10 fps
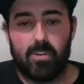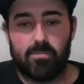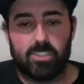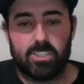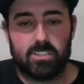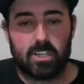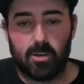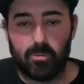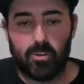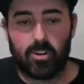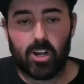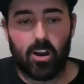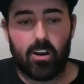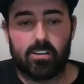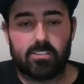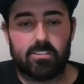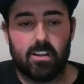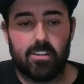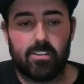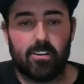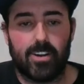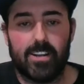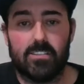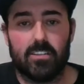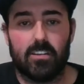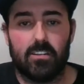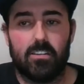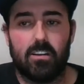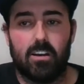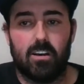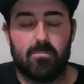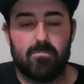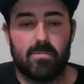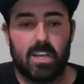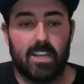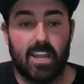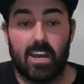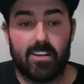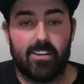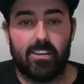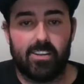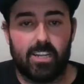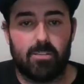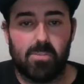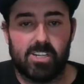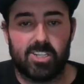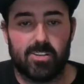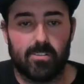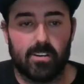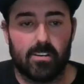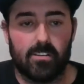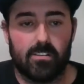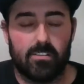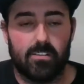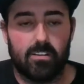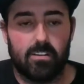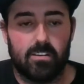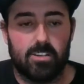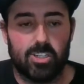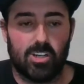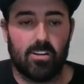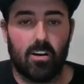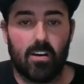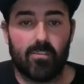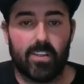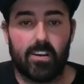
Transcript: There was just a couple of cars, nothing crazy. And yeah, it didn't take much. You were shut off